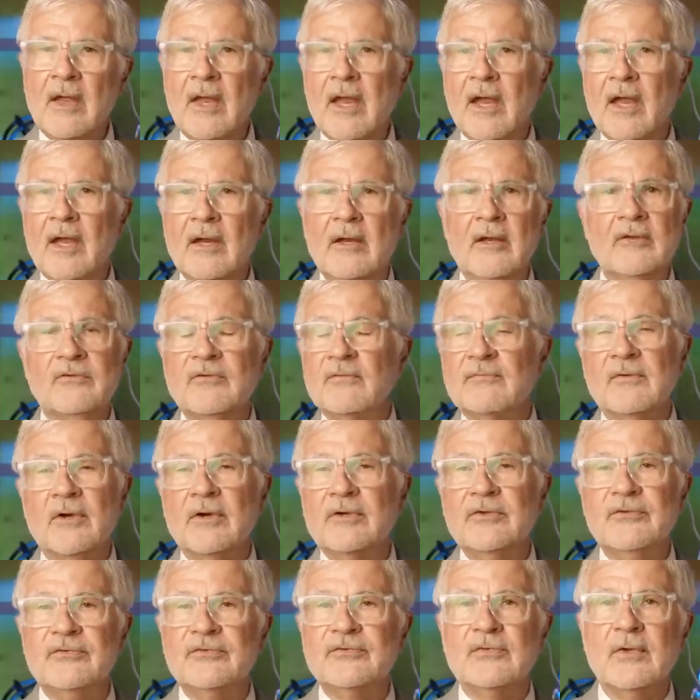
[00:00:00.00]
And it's a
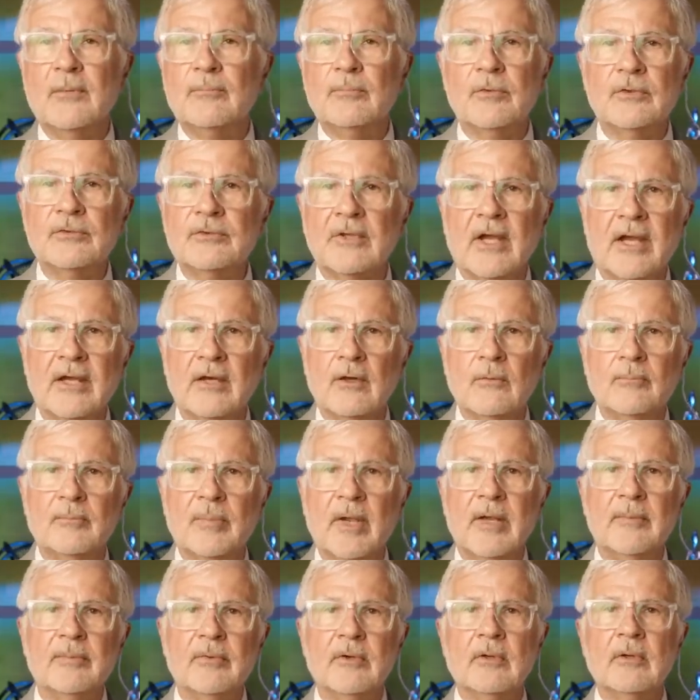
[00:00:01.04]
very simple titled
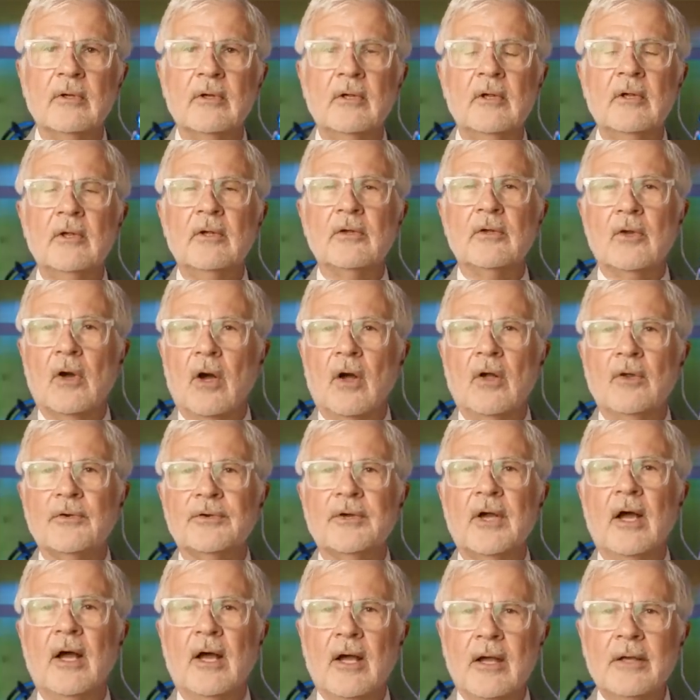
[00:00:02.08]
paper
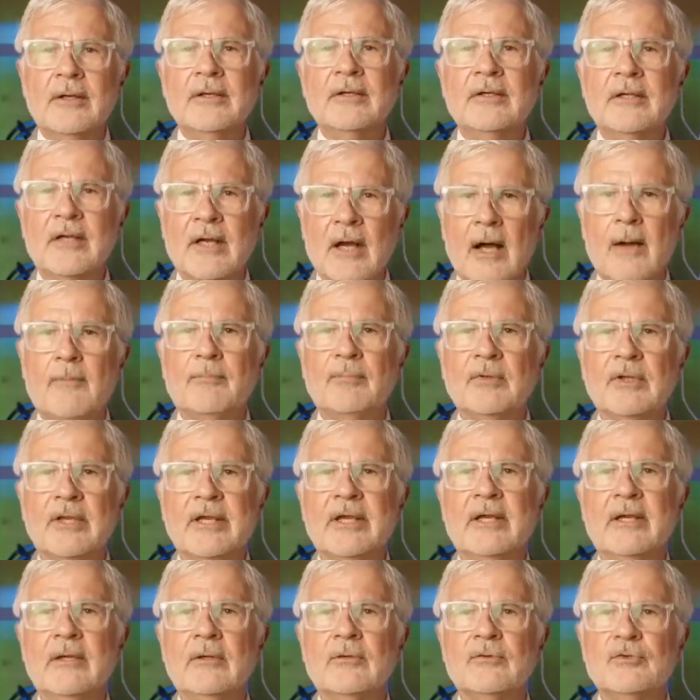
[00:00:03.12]
called
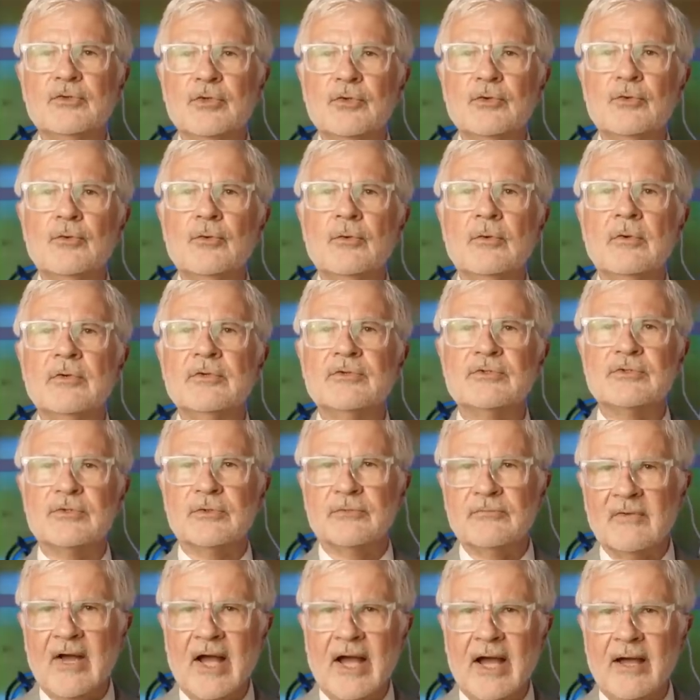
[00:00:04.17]
Uncoupling to
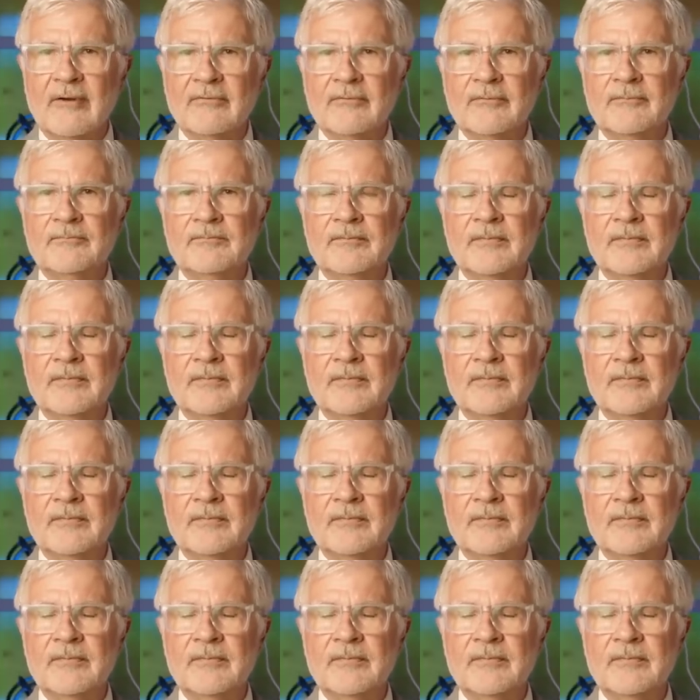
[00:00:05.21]
Survive.